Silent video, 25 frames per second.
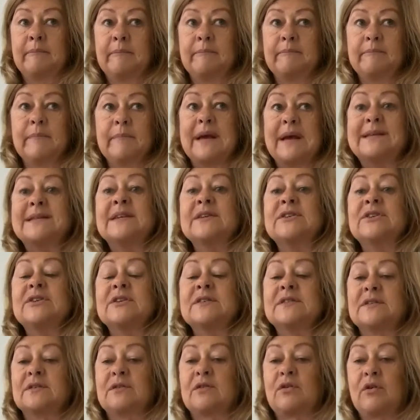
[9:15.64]

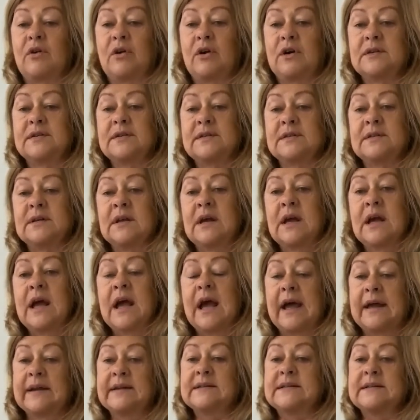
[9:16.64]
messages across,
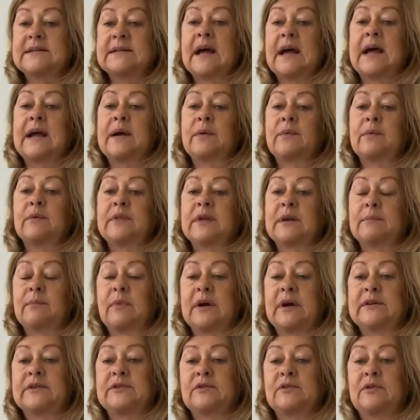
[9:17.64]
and staying within
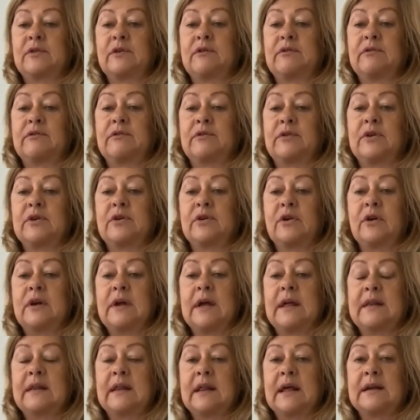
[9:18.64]
my truth,
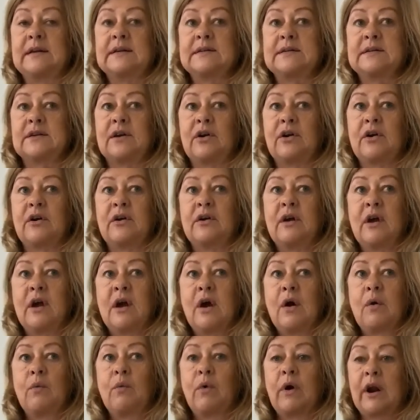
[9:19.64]
And so
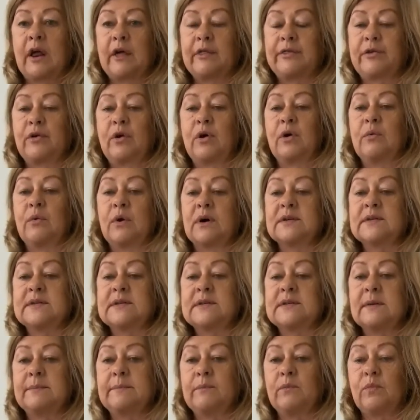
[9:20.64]
what I thought
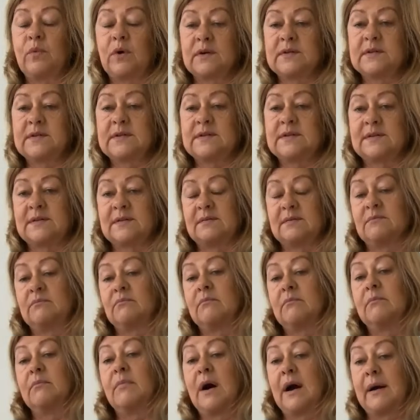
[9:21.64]
was
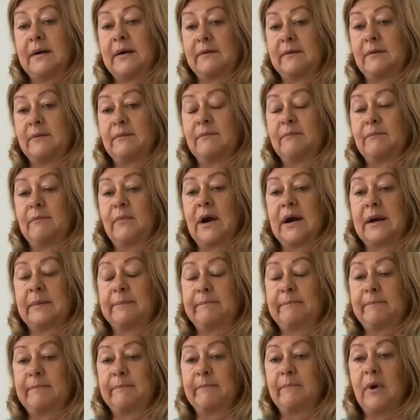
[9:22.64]
my
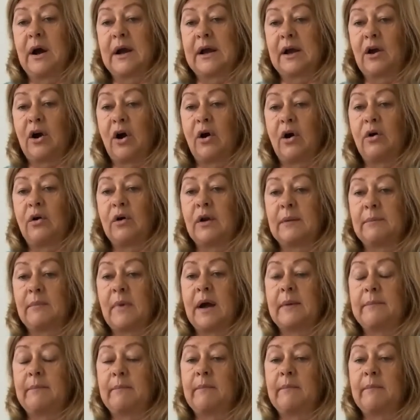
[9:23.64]
goal and my